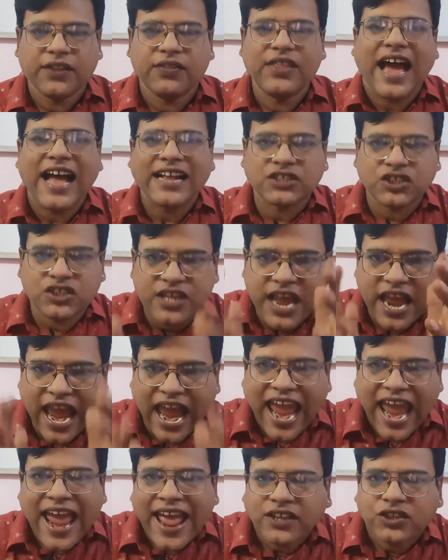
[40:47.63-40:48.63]
That's the
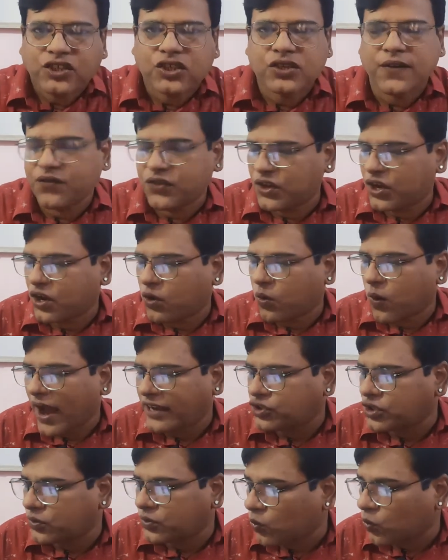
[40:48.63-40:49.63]
answer for the
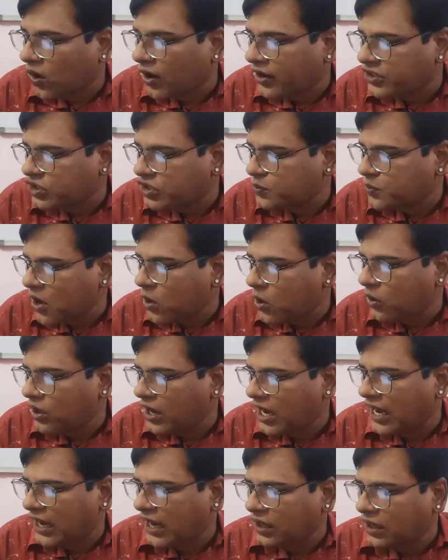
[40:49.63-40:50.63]
question. What does
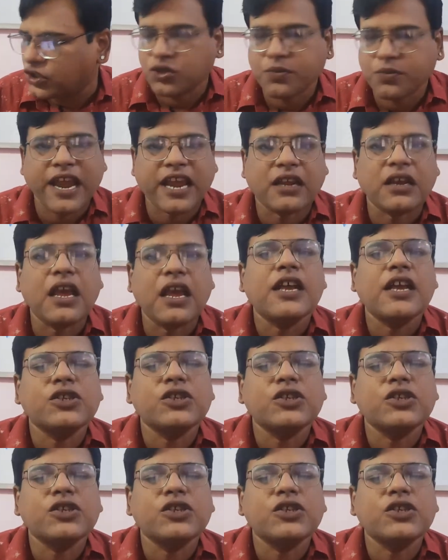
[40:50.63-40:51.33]
spoken English mean?